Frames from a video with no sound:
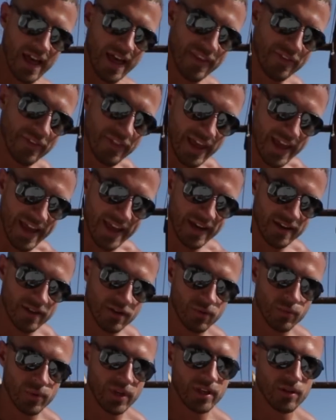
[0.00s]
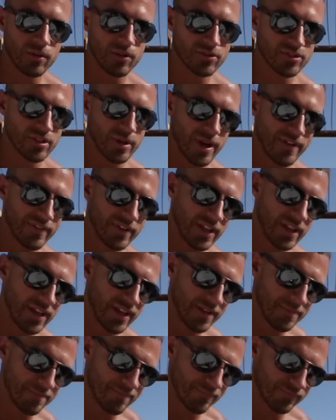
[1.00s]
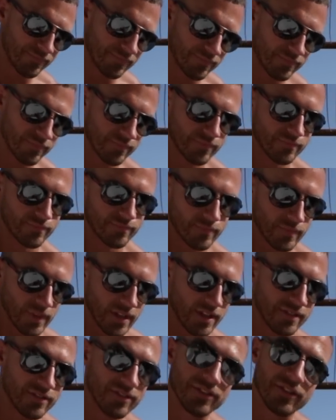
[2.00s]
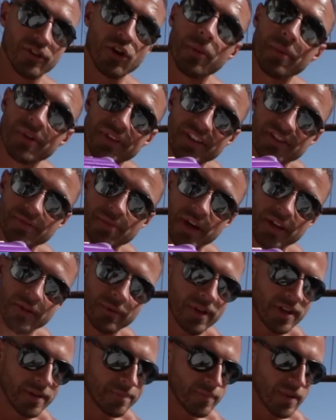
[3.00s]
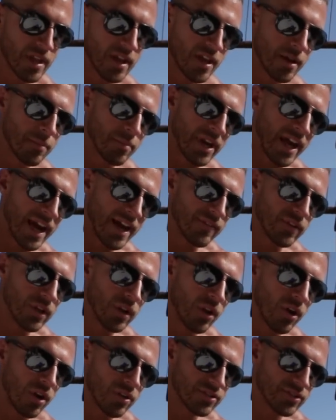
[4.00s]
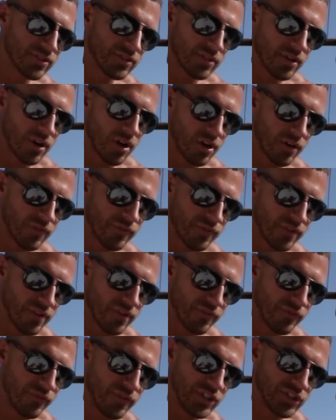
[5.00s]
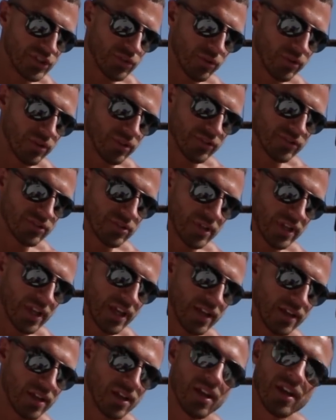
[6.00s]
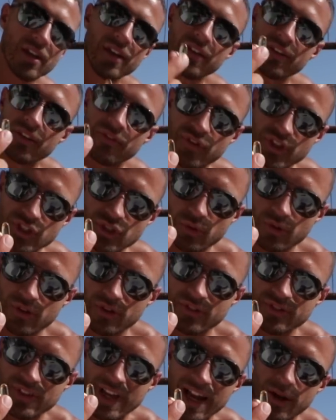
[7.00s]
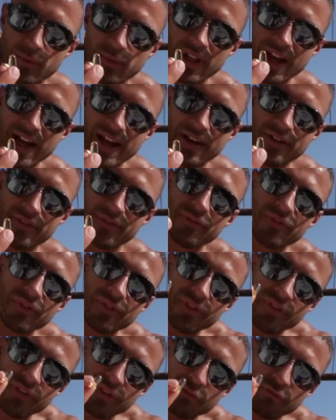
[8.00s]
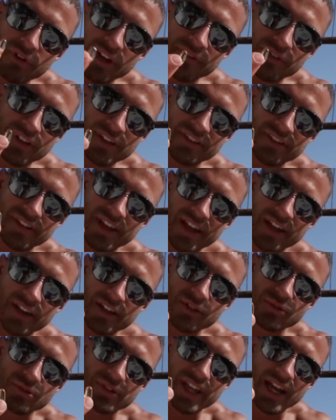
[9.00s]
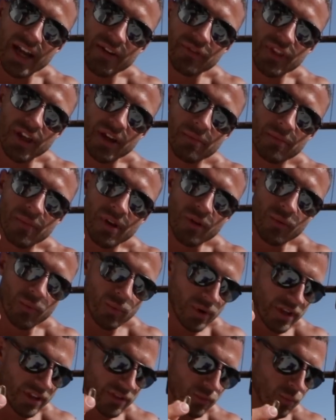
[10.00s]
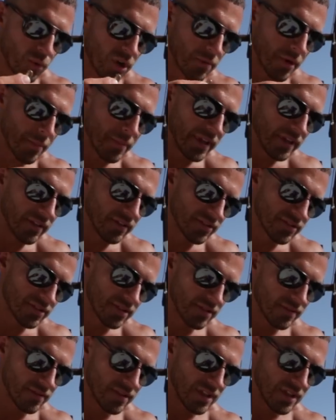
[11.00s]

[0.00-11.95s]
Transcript: And then we also have in here, it doesn't come in this by the way, but I have lots of fish oils. Okay, the fish oils, I will have three of these a day, and I usually have them with one of my meals.